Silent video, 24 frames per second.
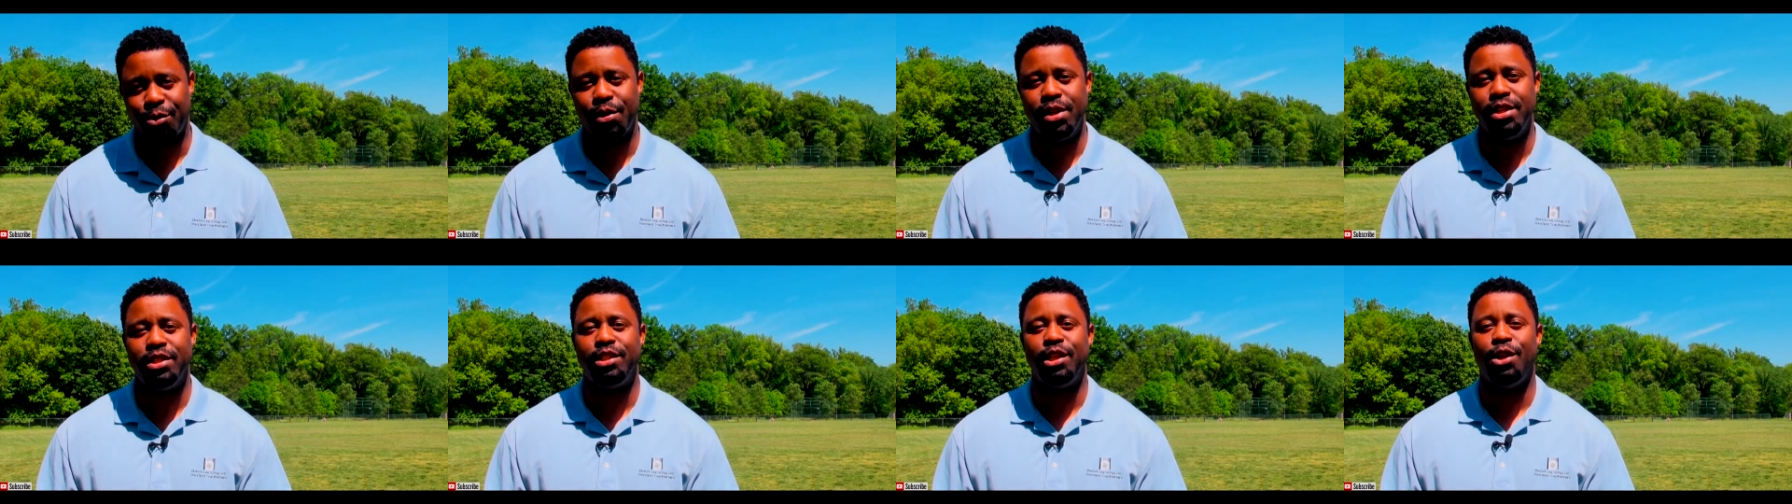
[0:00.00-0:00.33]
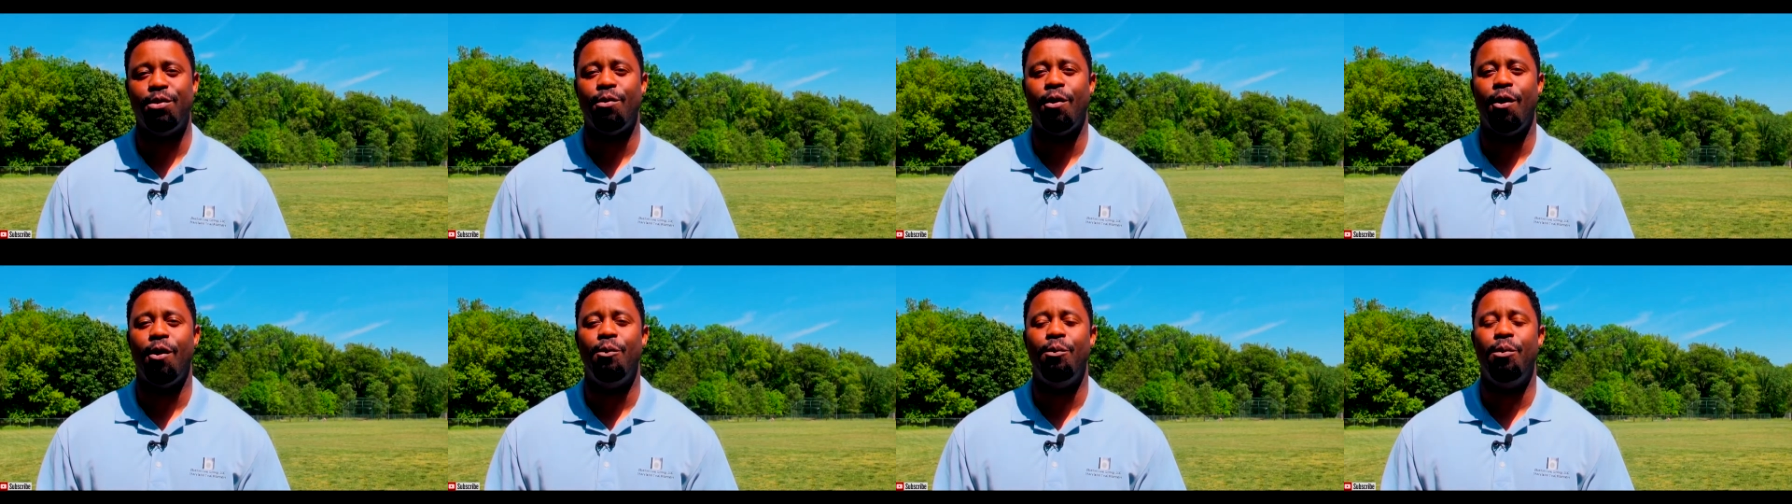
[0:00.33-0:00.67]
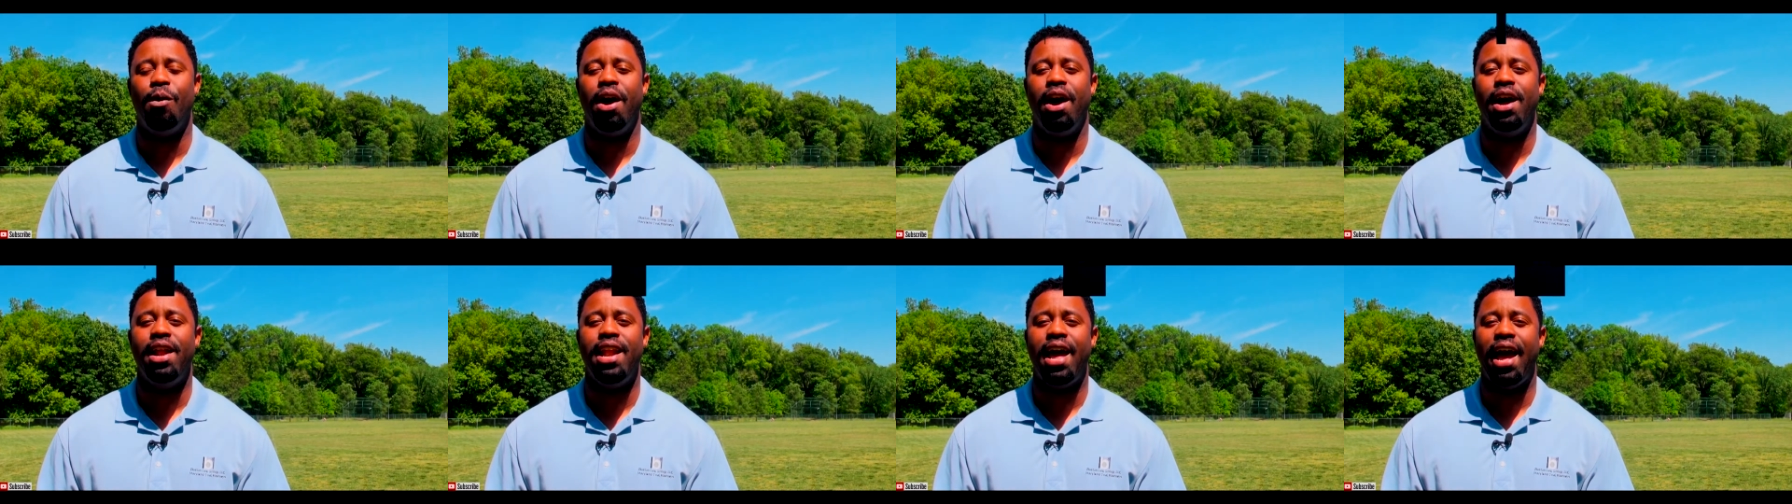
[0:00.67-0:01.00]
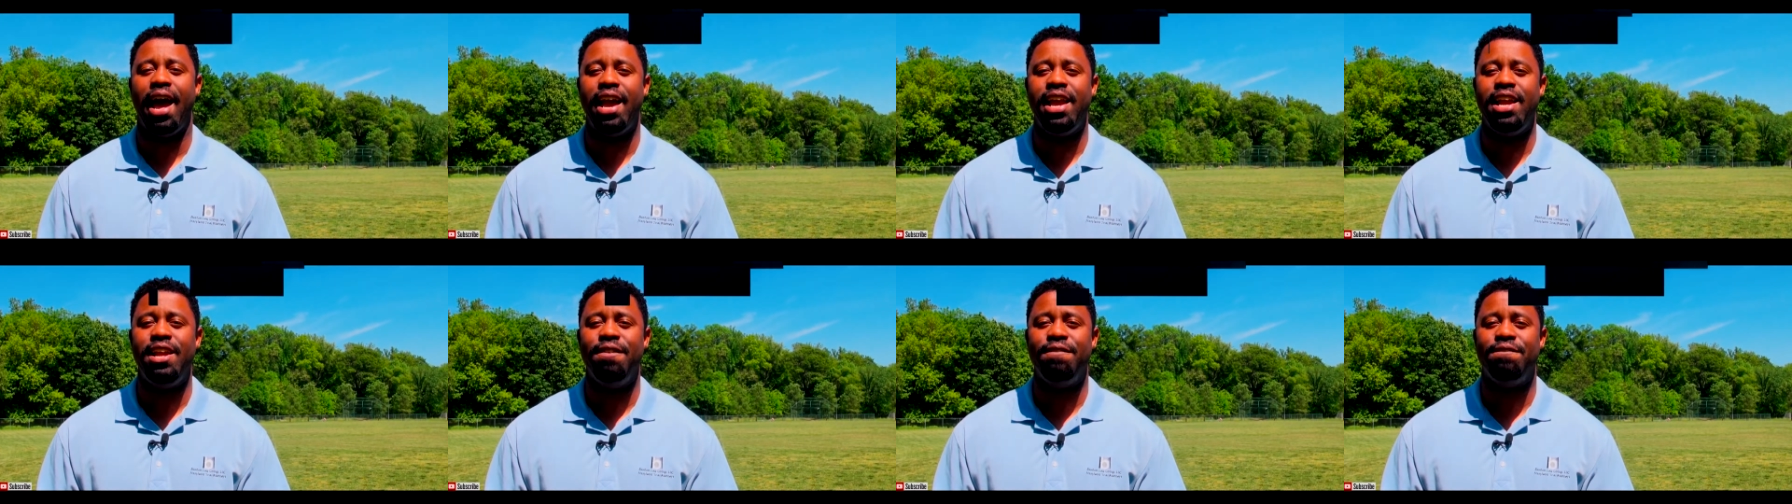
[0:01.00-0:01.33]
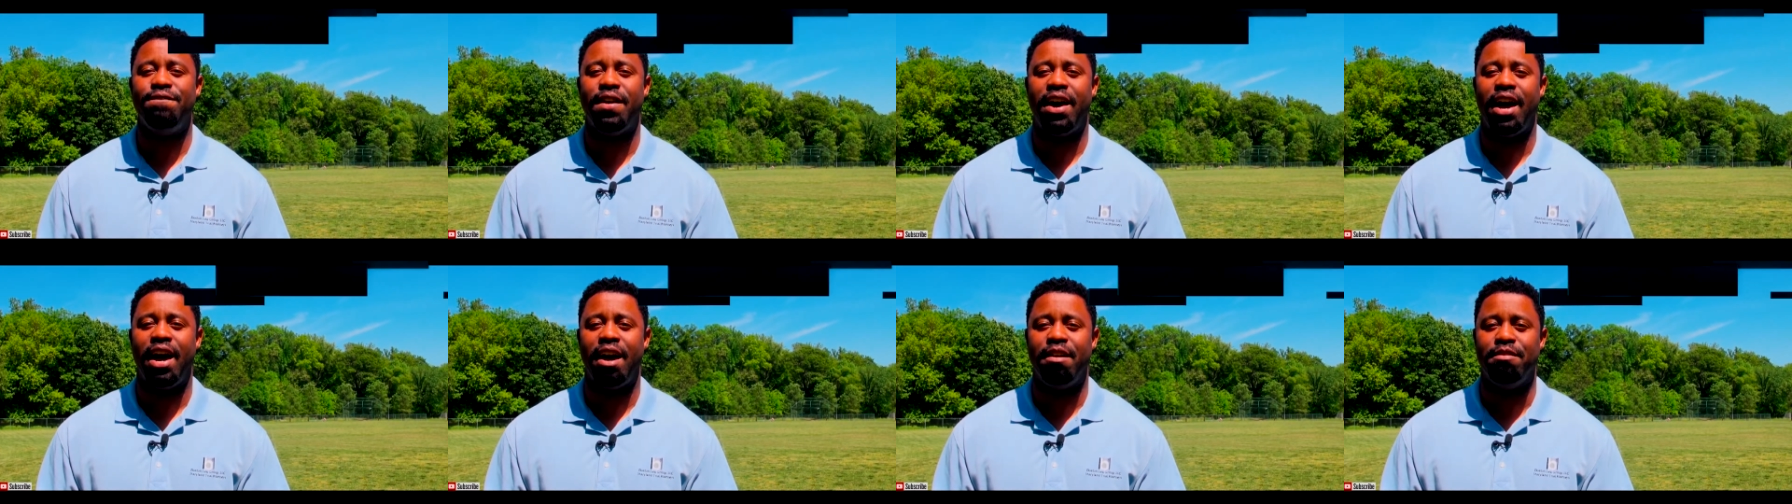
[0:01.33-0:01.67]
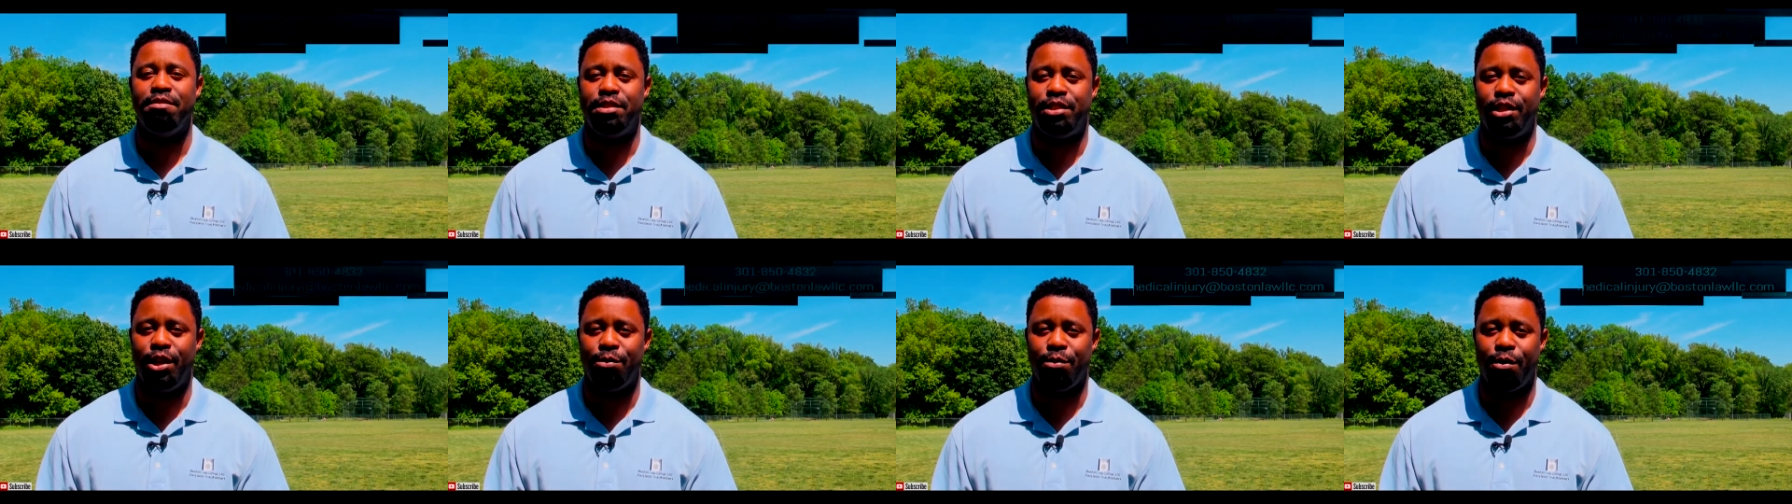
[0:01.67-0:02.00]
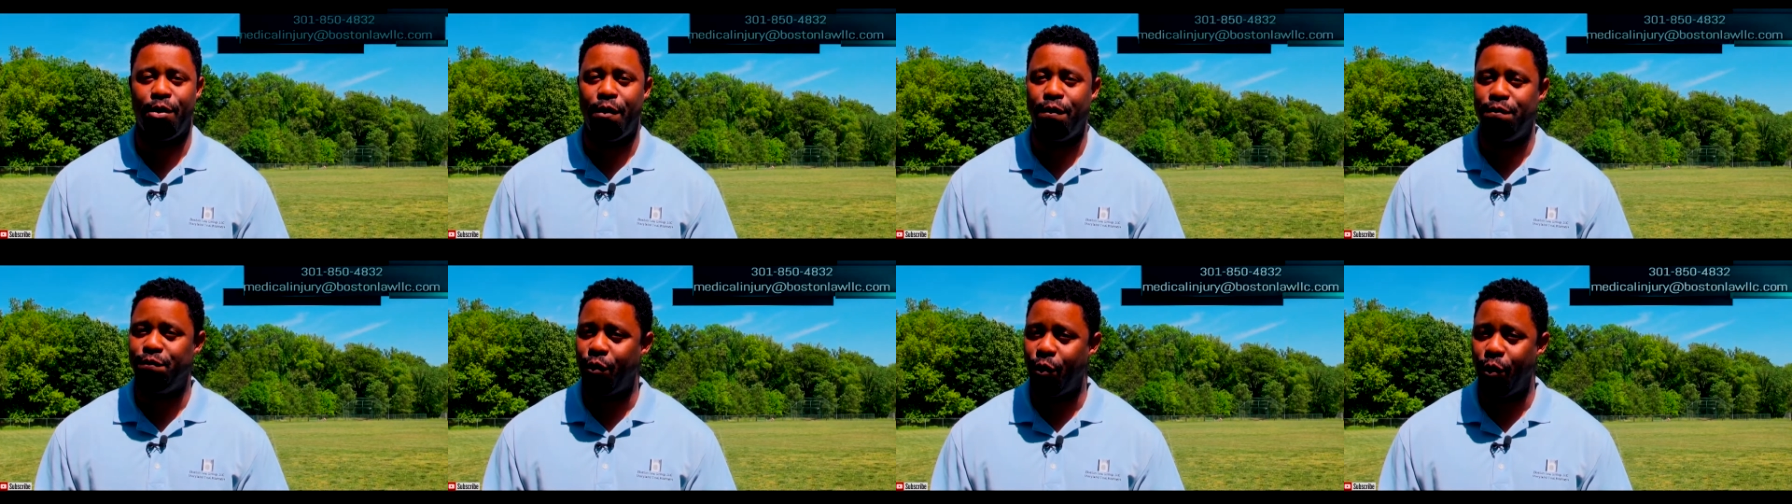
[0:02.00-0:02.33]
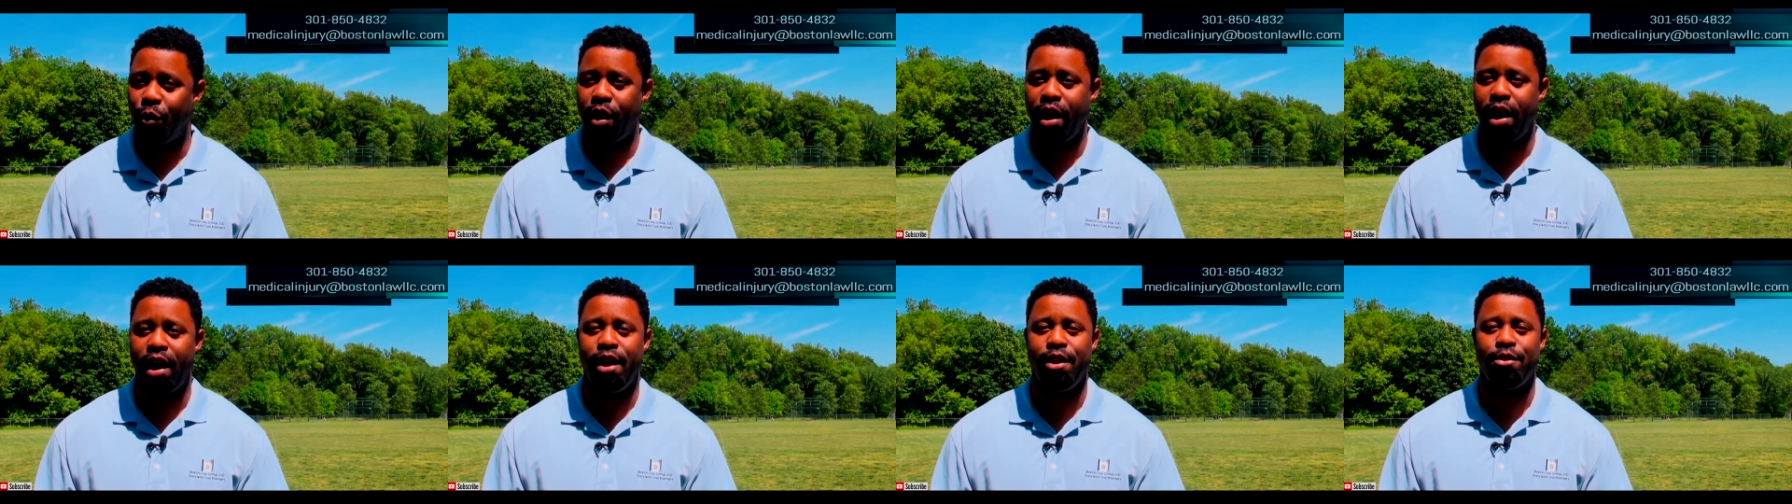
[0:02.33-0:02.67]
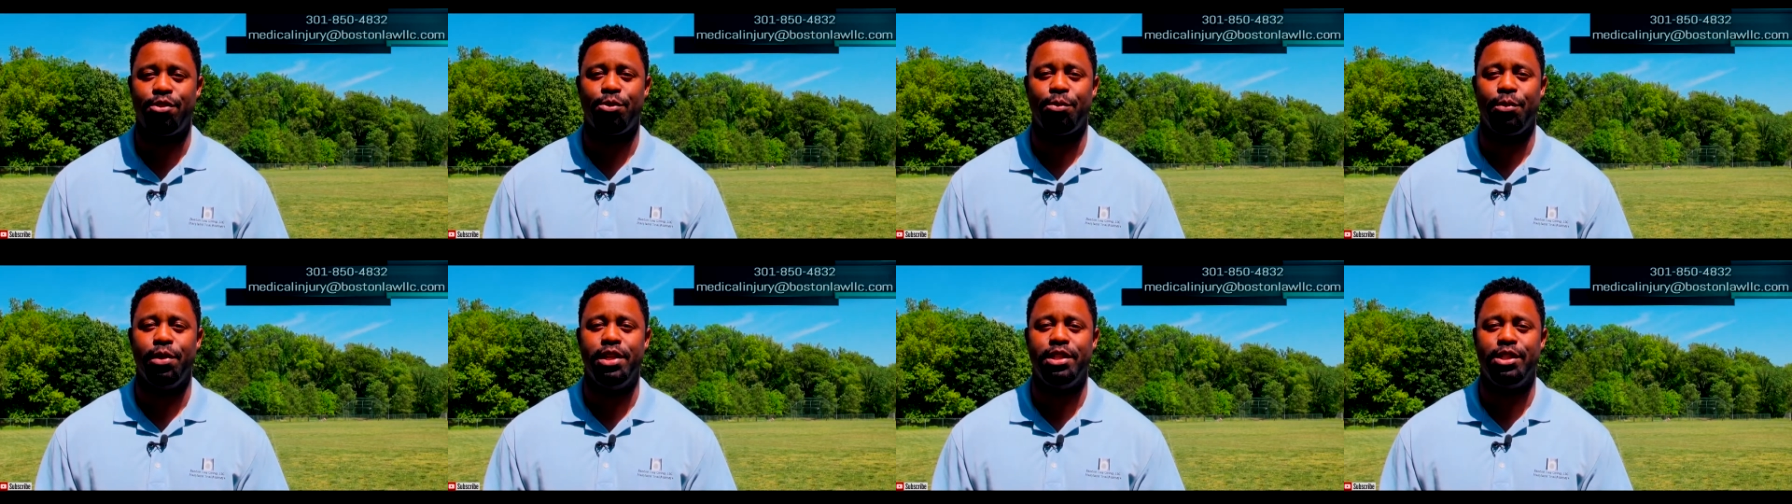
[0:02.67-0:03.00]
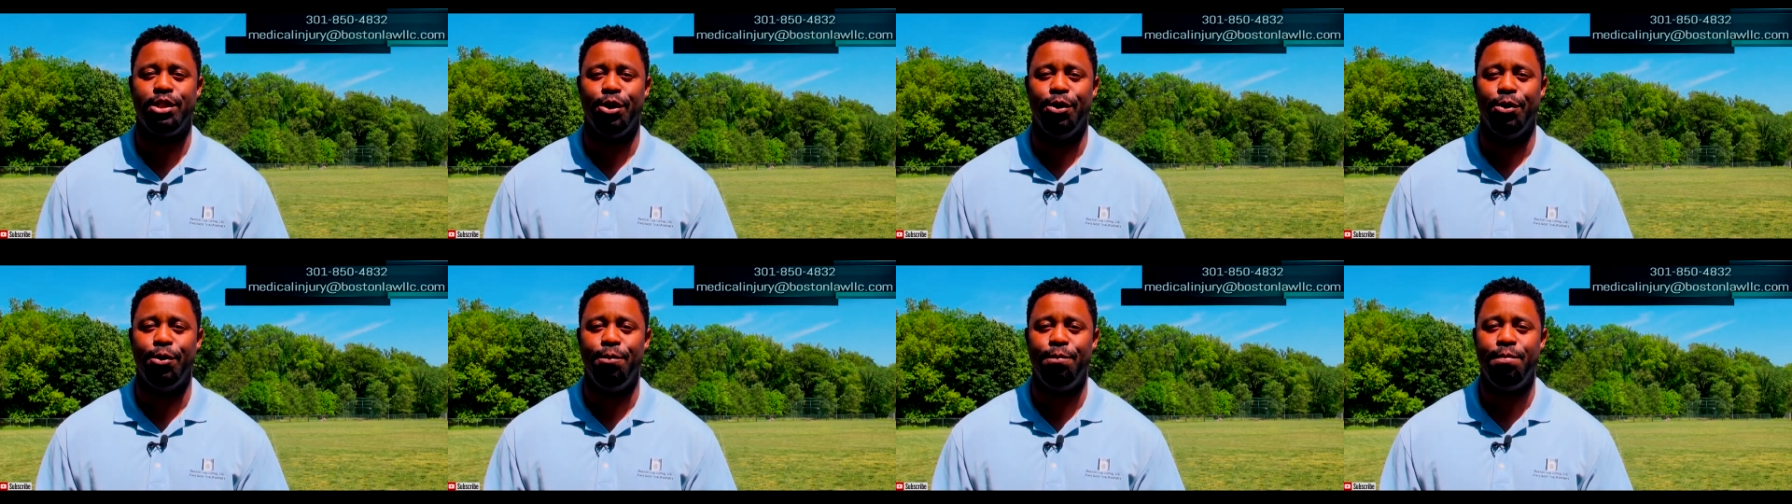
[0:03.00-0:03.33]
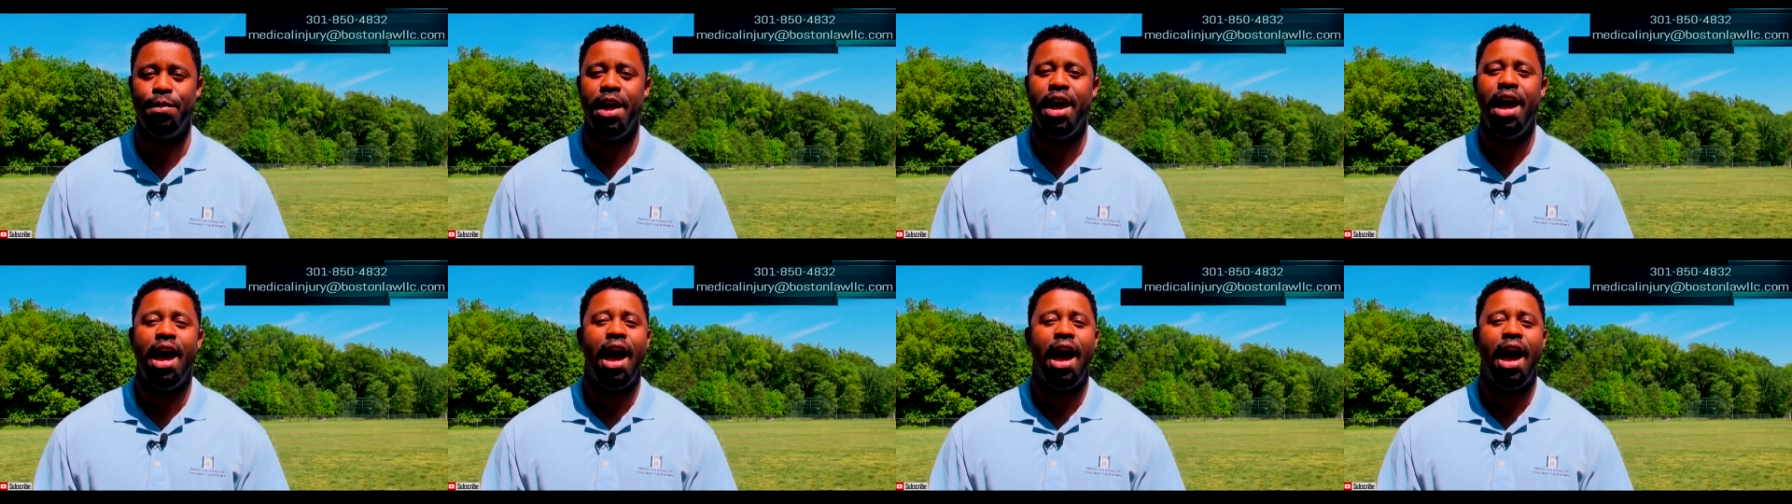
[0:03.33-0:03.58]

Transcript: 301-850-4832.